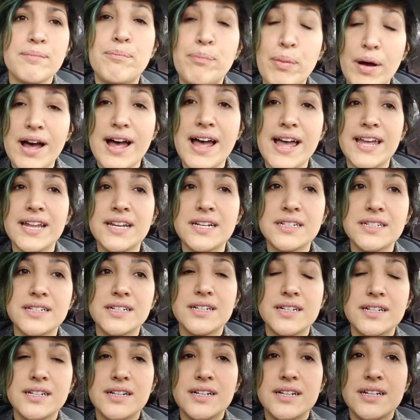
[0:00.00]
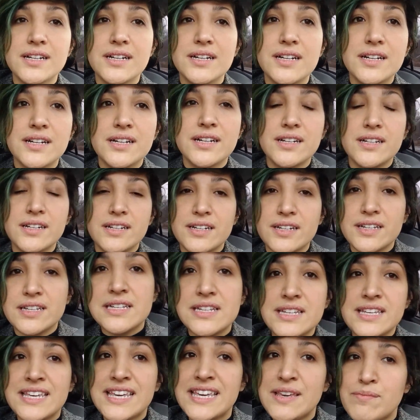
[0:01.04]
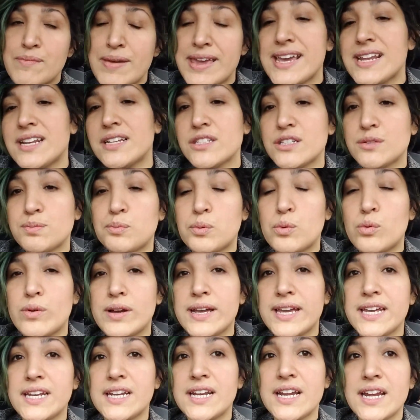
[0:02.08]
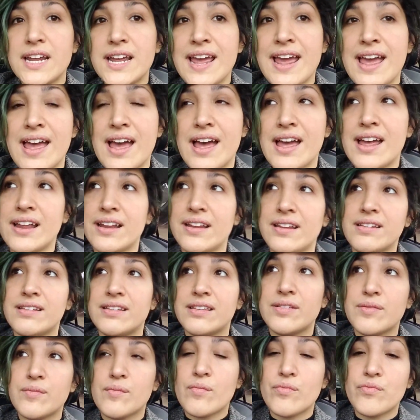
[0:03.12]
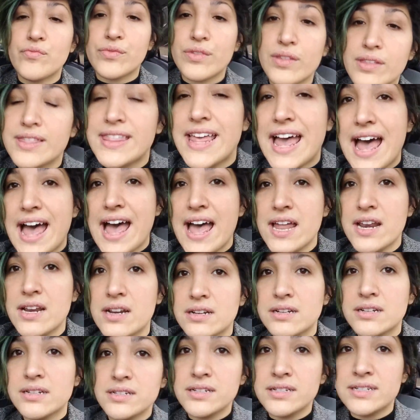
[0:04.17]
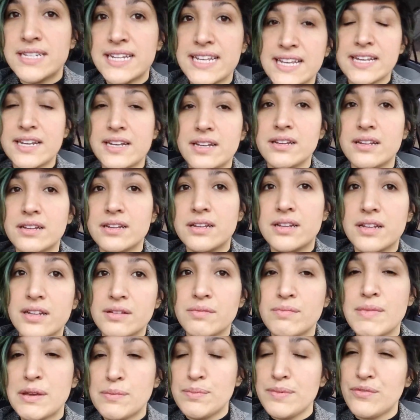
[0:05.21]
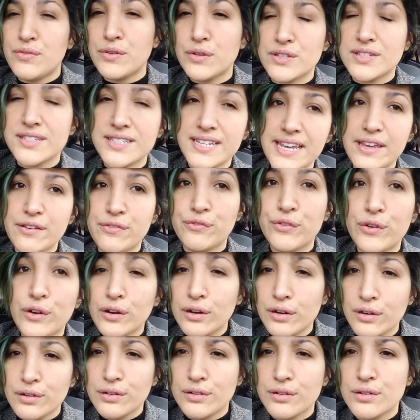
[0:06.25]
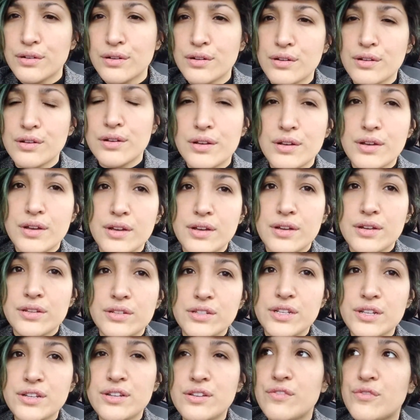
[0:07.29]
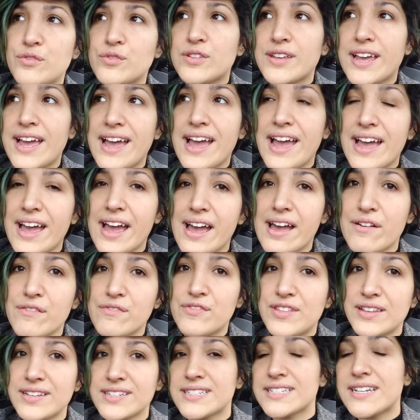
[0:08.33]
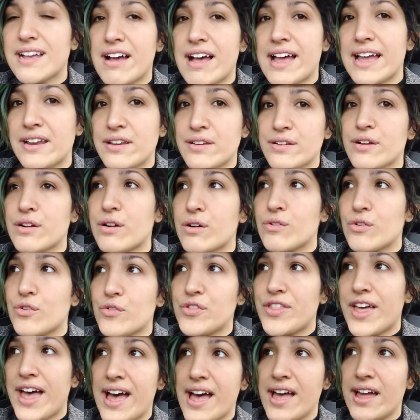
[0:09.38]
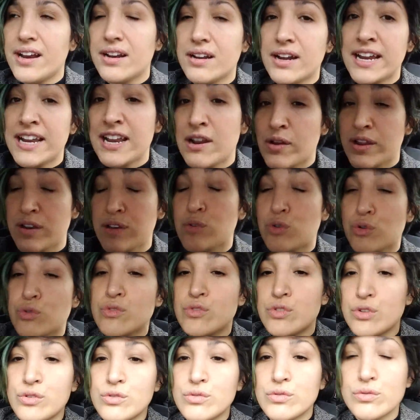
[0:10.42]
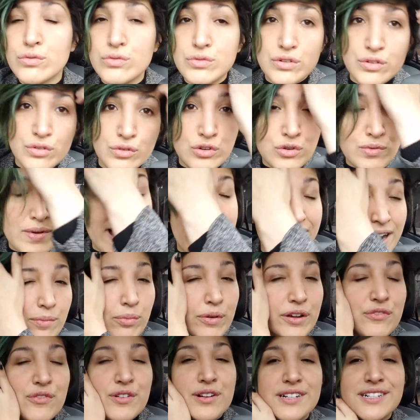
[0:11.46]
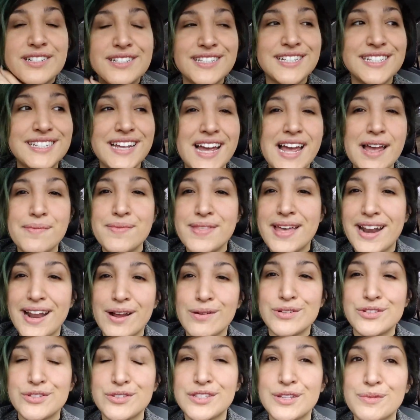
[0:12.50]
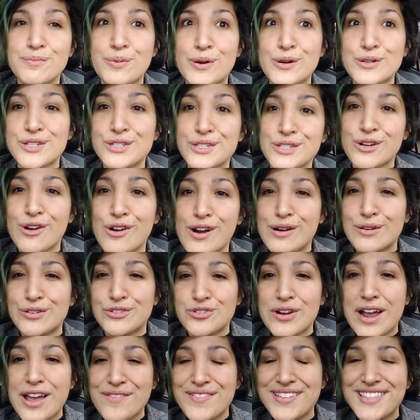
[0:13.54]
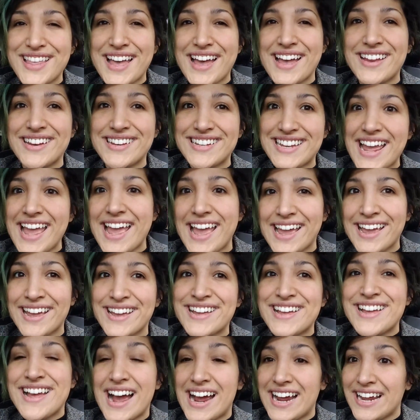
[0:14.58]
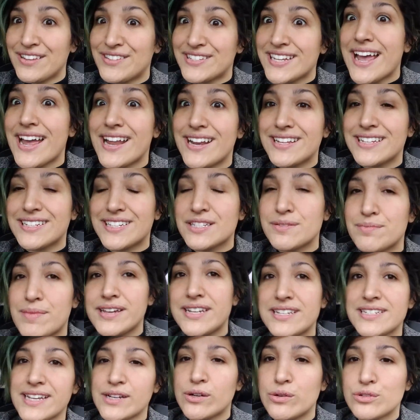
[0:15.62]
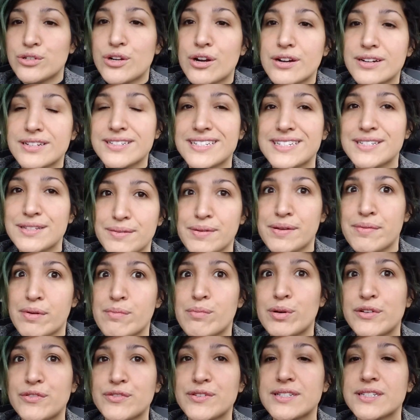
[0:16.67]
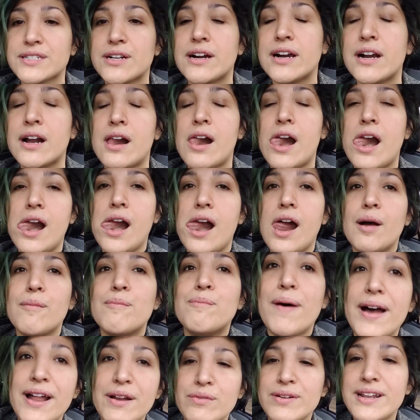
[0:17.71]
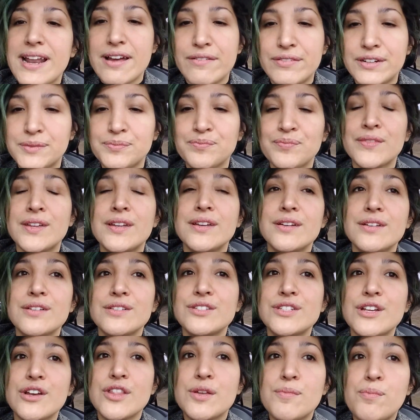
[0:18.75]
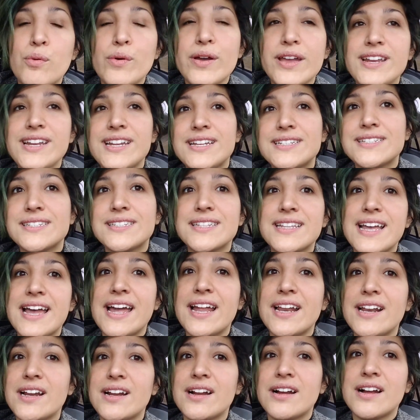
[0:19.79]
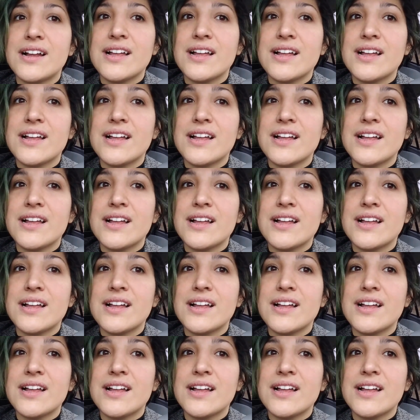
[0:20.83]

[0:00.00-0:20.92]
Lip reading: but he made his point, and that did make me feel safer to have this guy know that, and who knew I had a boyfriend, because the time that the person's car I was driving that day, I said, he's like, whose car is this? This is my boyfriend's car. But whatever. So the point is that